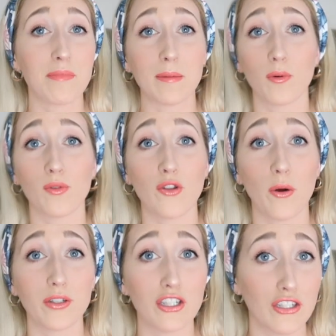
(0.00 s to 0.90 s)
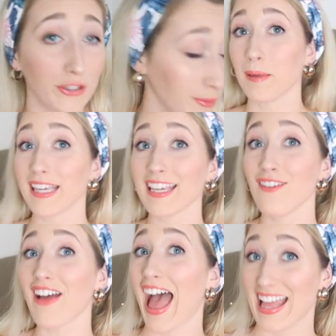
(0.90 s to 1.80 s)
people will know what to do. Speaking
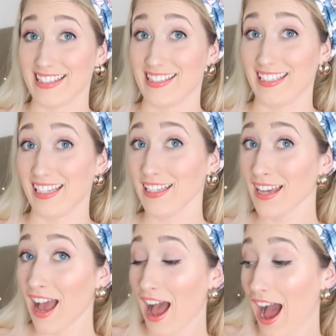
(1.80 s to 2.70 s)
of Etsy,